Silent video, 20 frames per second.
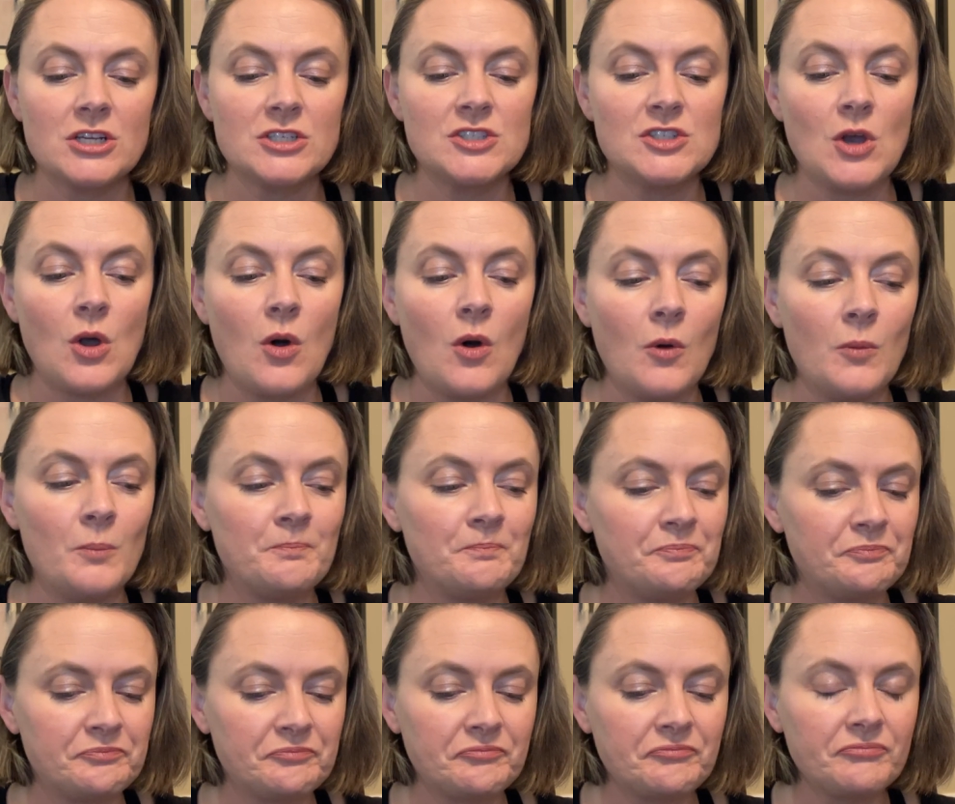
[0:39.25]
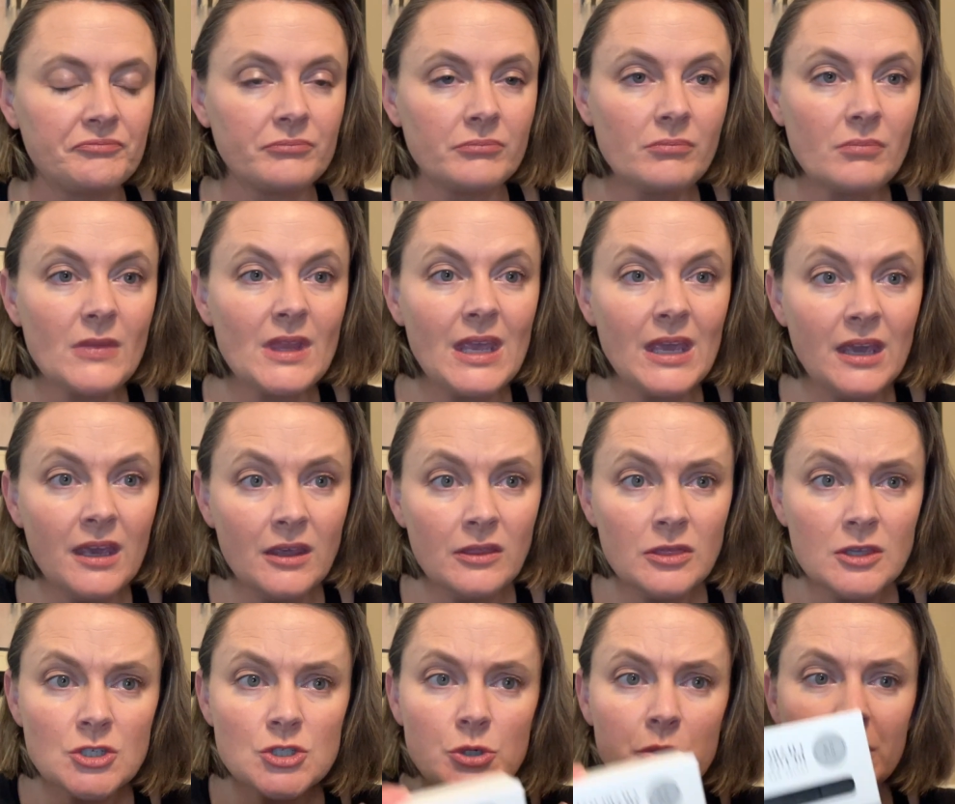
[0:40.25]
So in
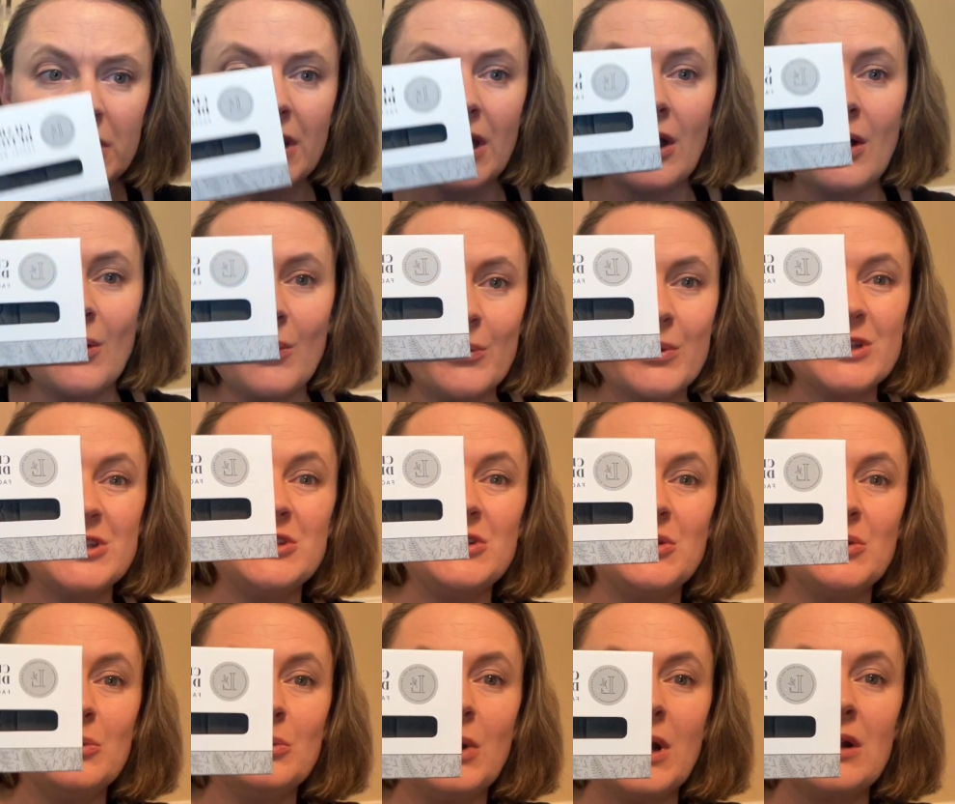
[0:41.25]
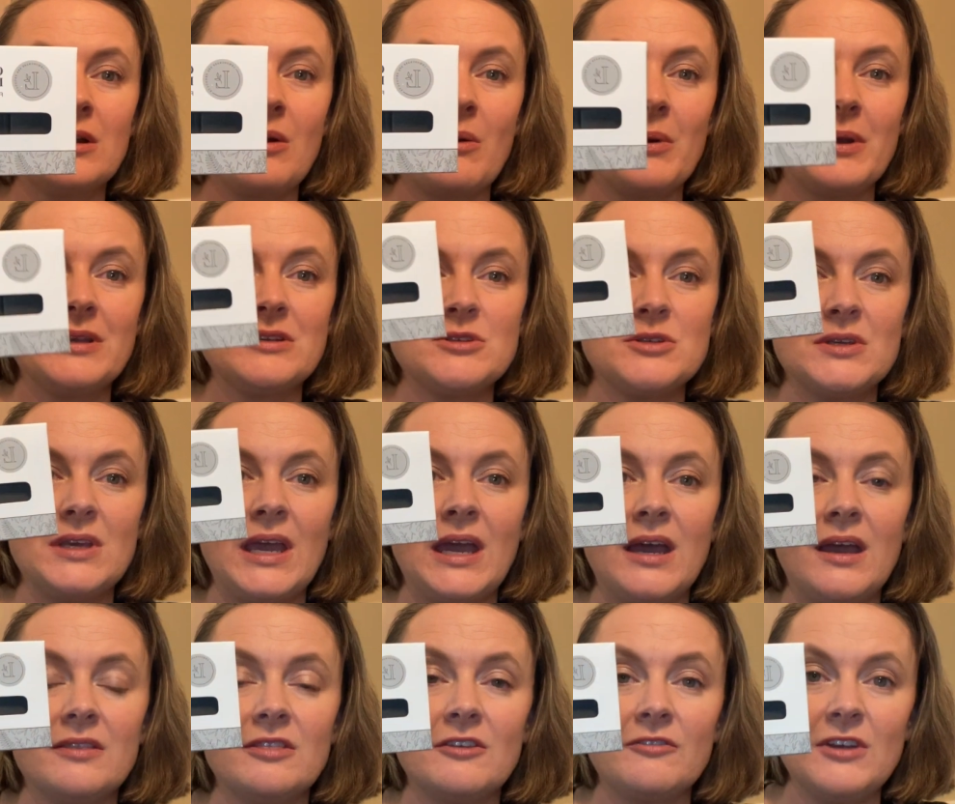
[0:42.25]
the trio, you are going to
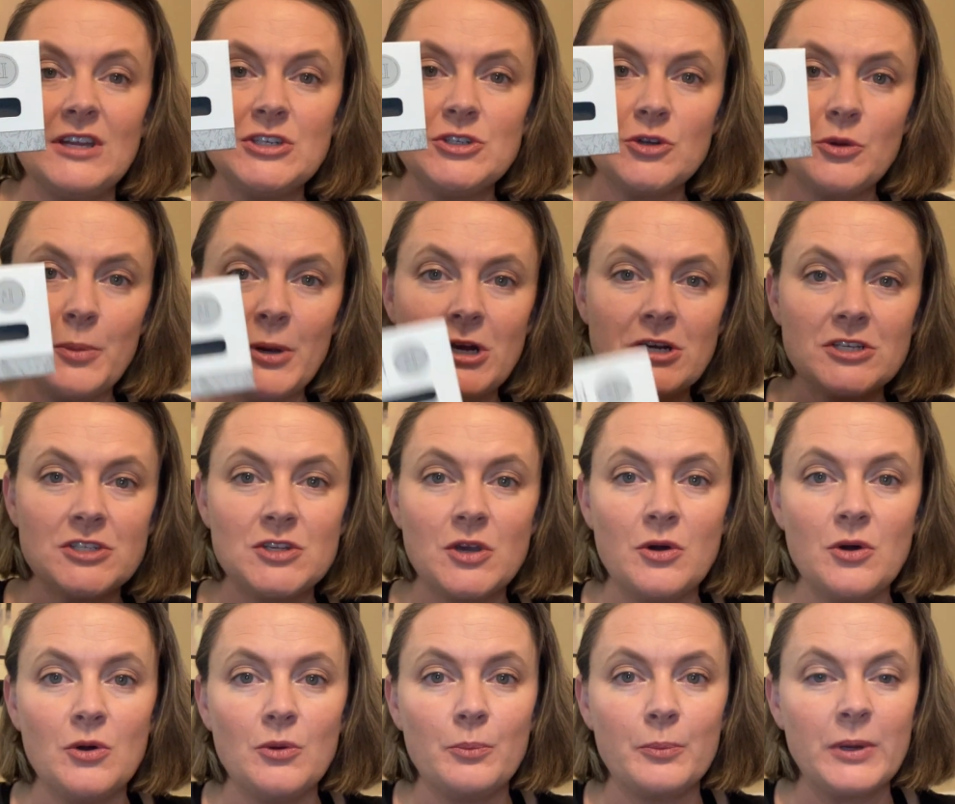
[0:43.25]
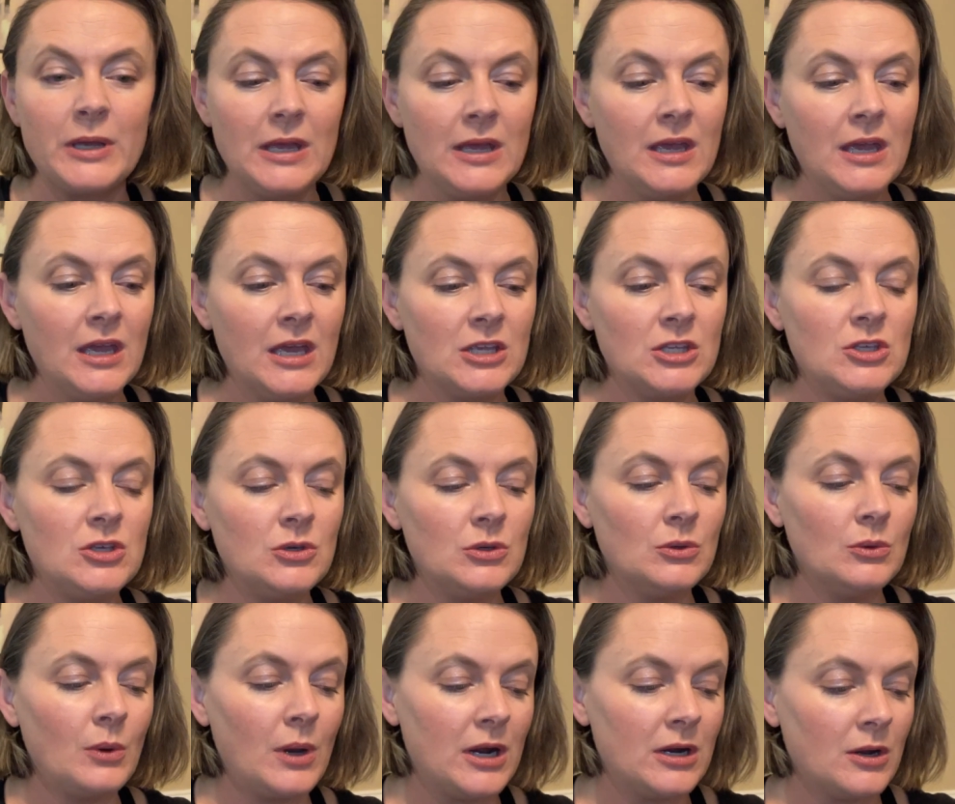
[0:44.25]
get the facial bar soap,
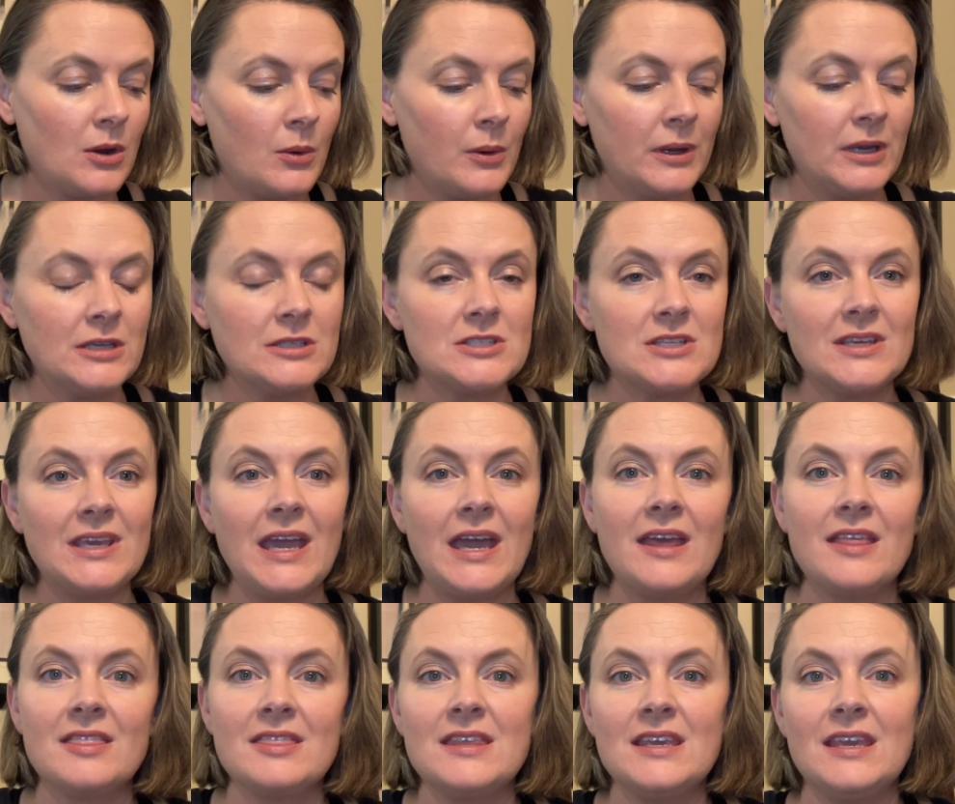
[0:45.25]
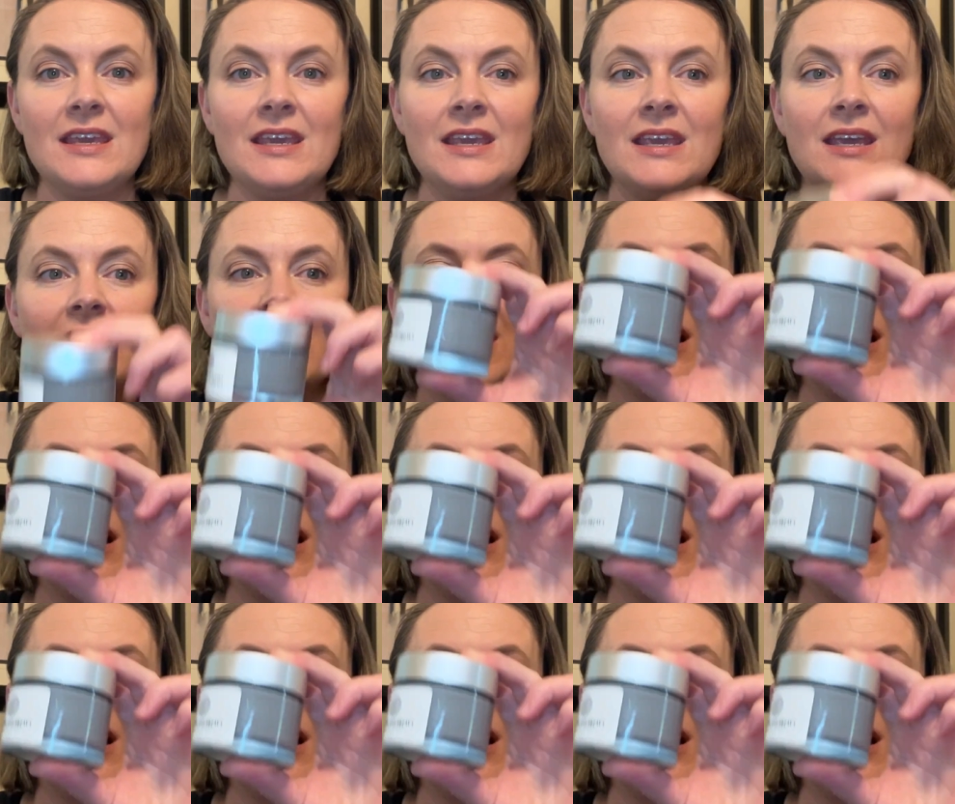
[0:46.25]
you are going to get the